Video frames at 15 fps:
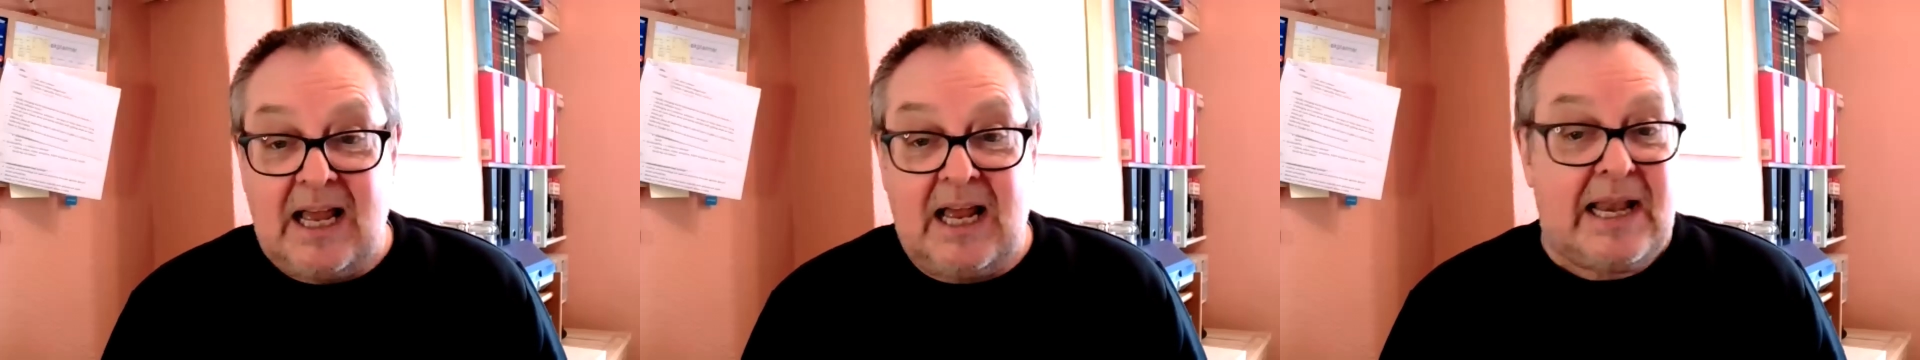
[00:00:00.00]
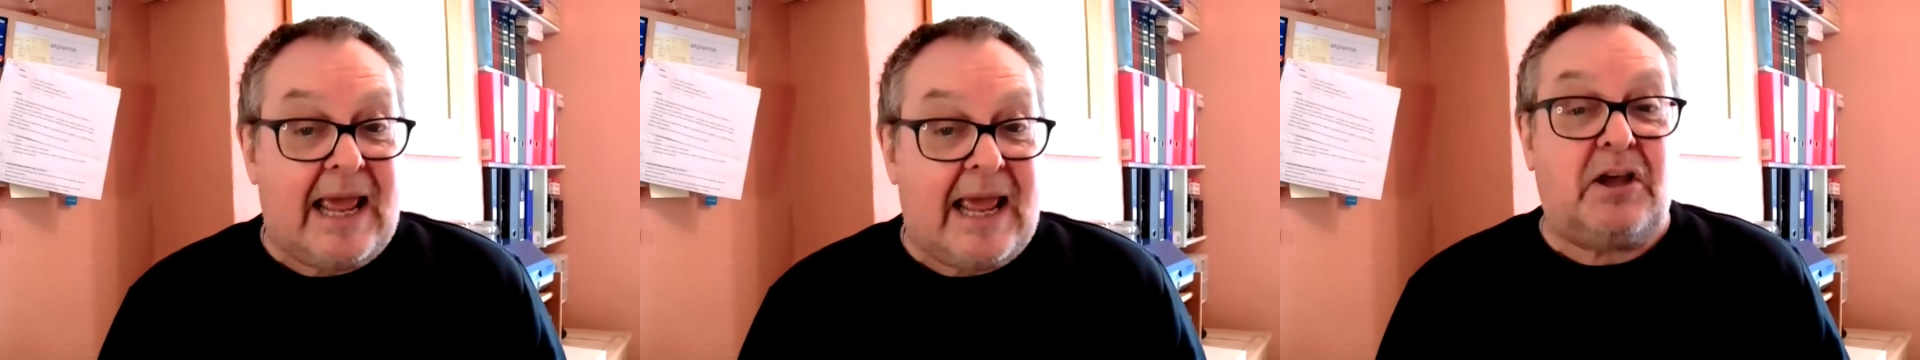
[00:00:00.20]

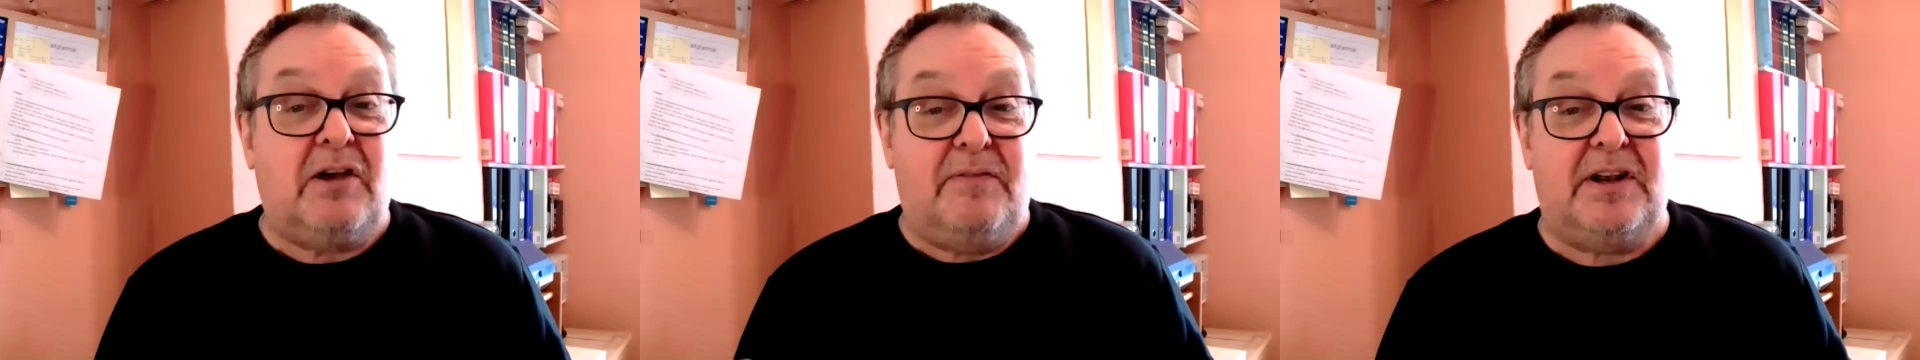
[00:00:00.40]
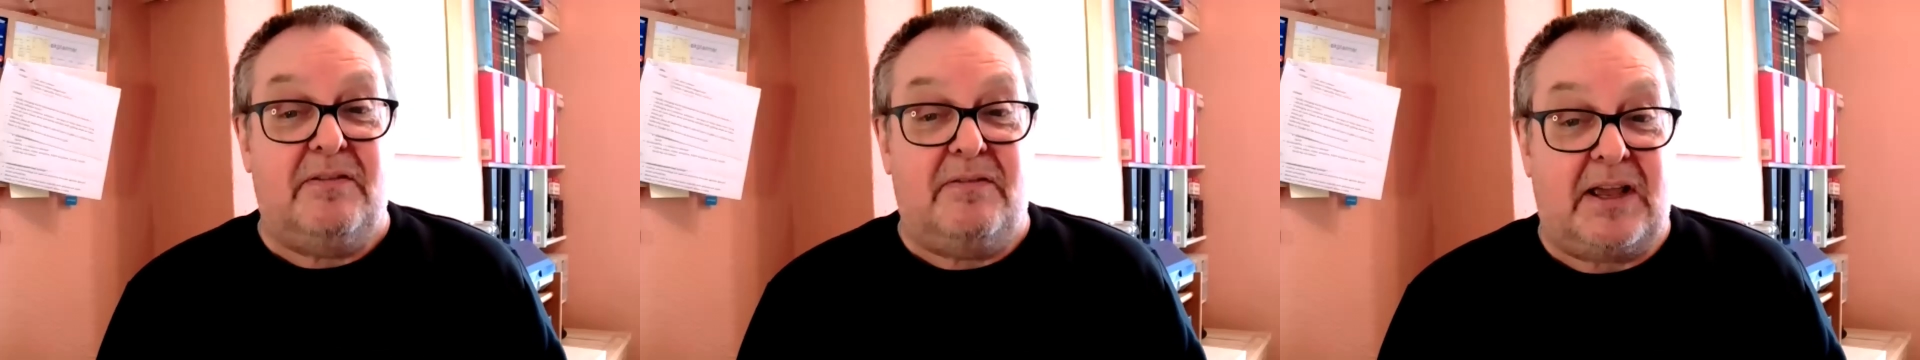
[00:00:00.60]
a
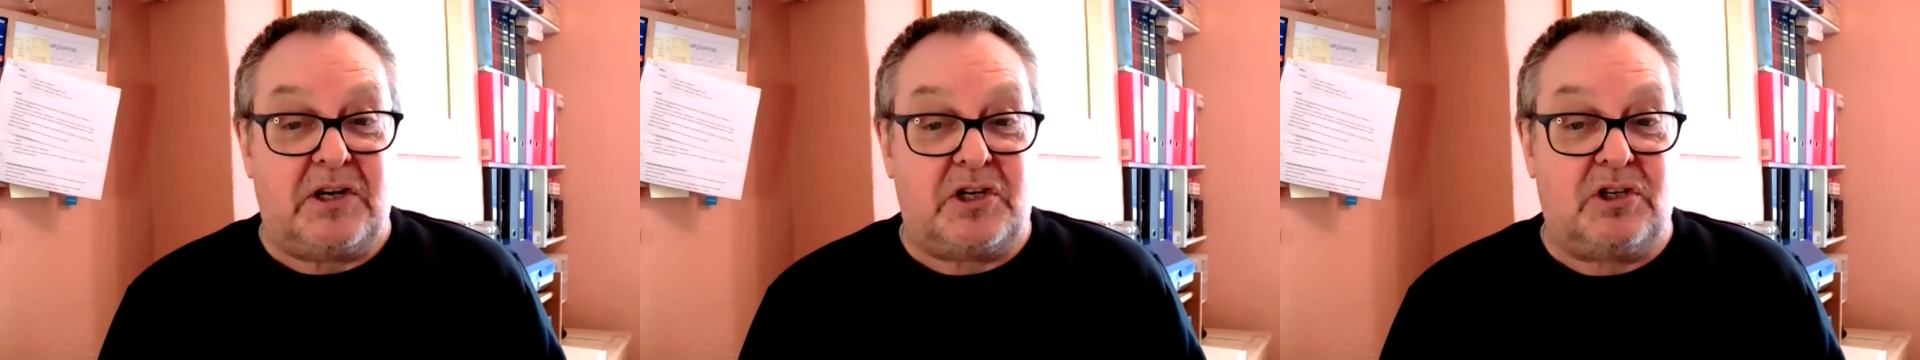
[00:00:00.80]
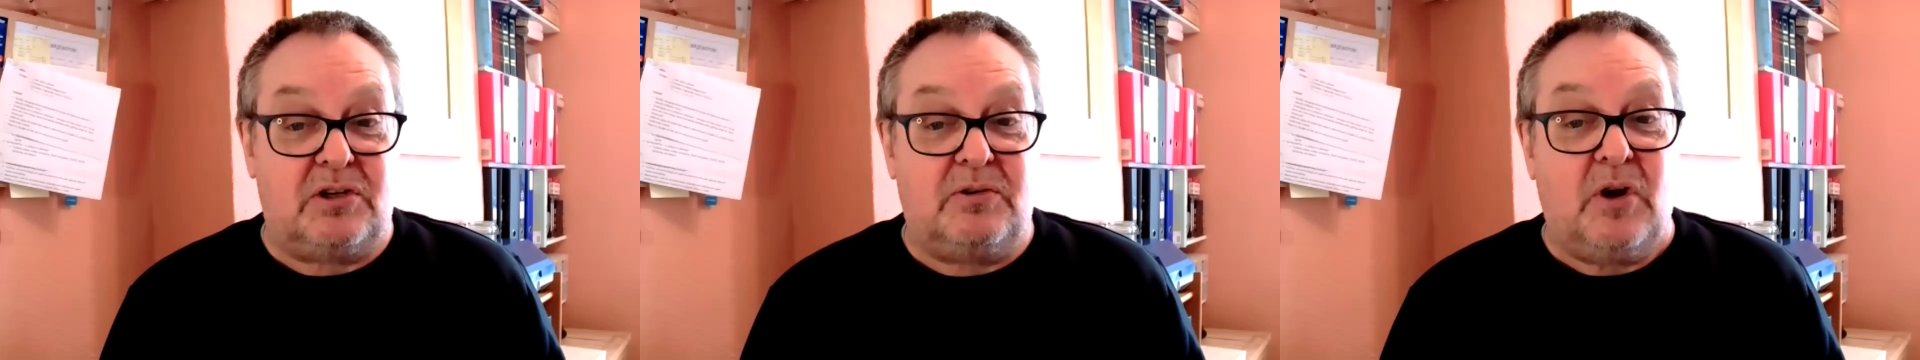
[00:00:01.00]
lack of
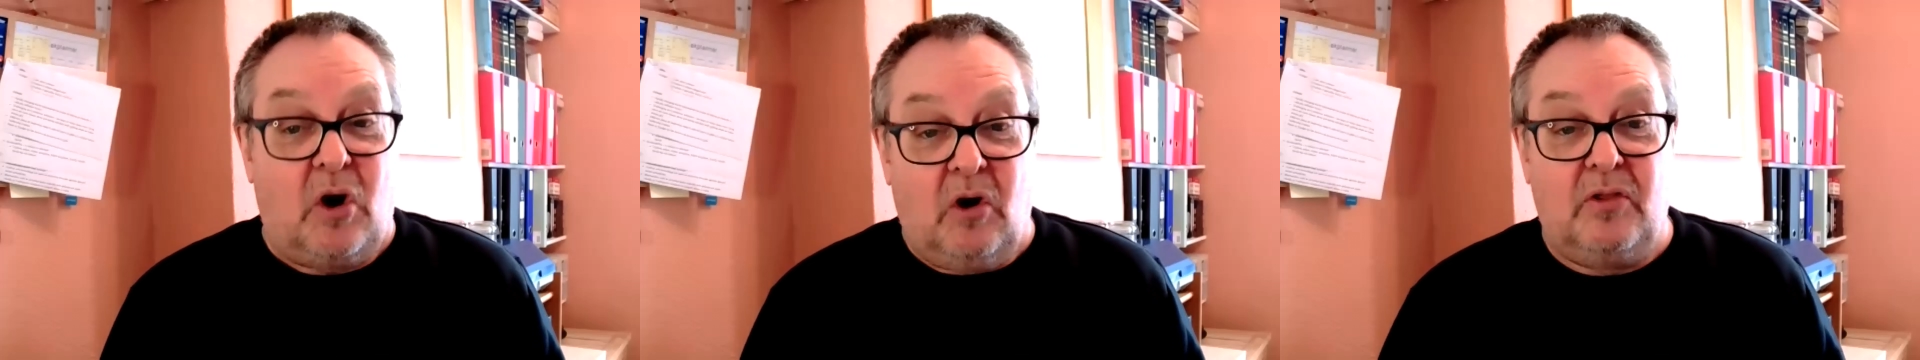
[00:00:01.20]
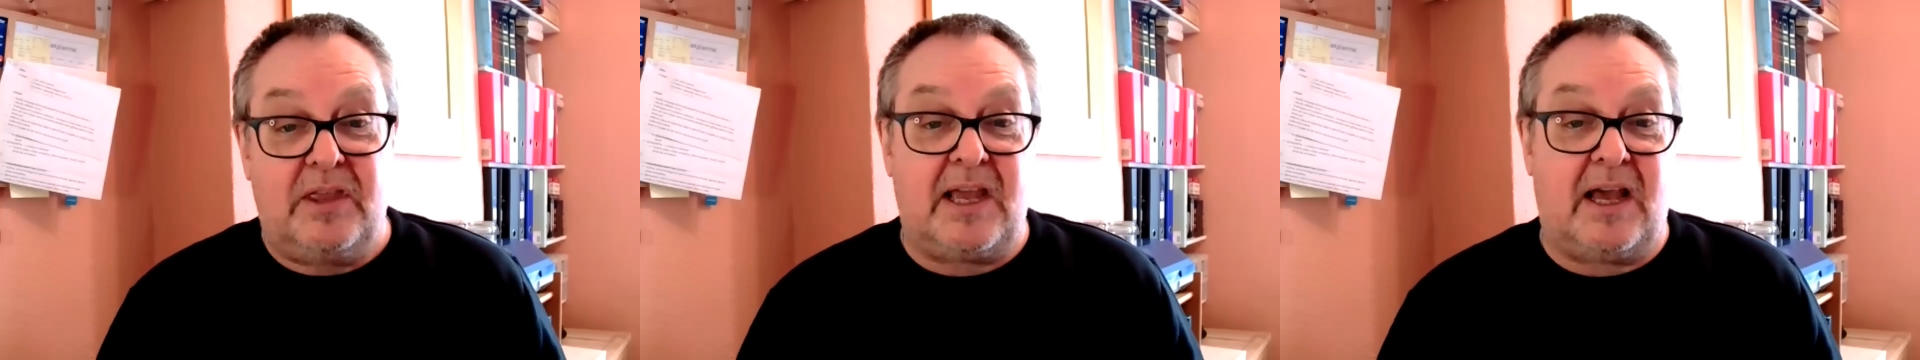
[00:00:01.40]
innovation
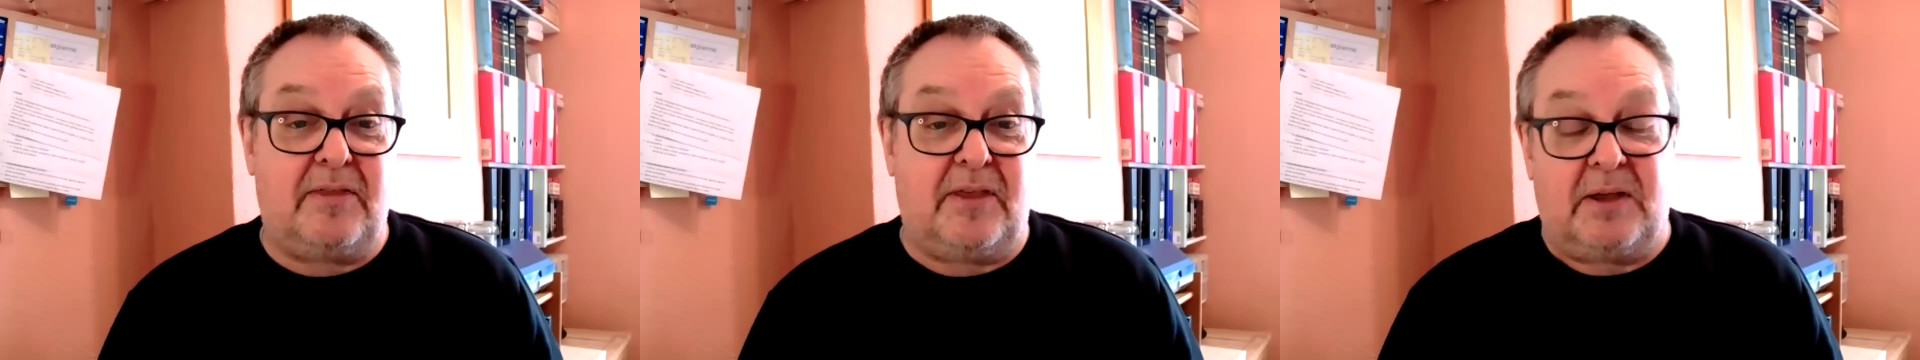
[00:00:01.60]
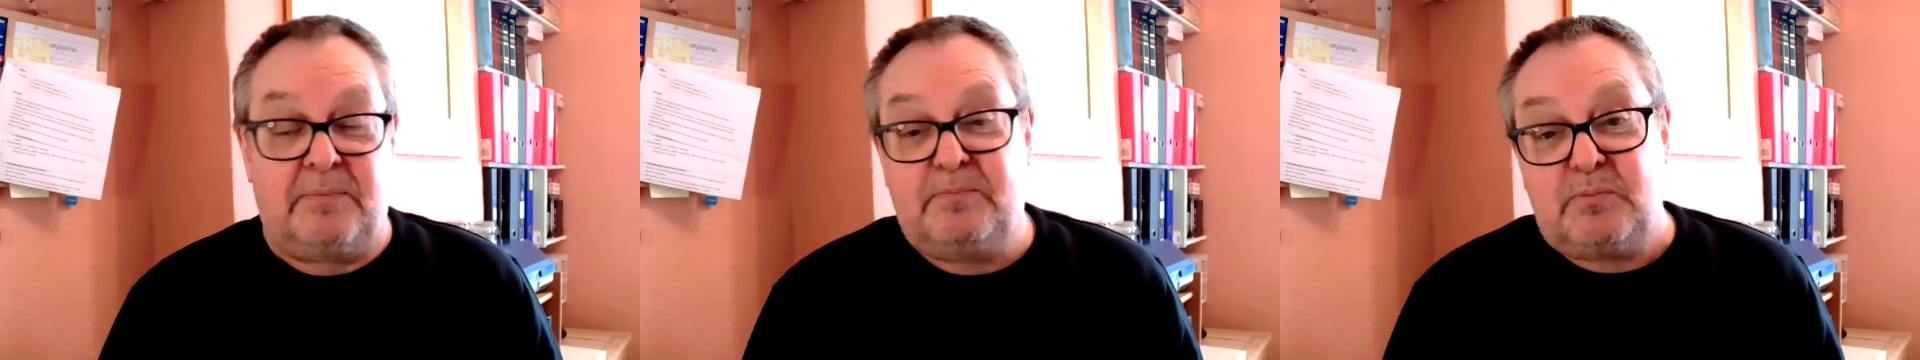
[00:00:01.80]
on the
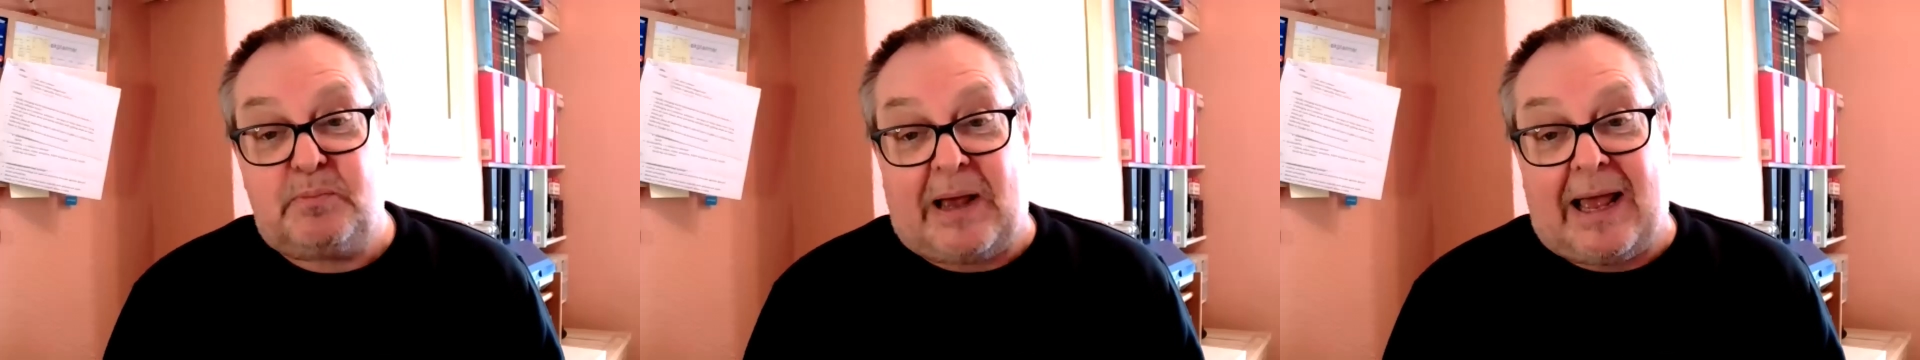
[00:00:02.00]
other,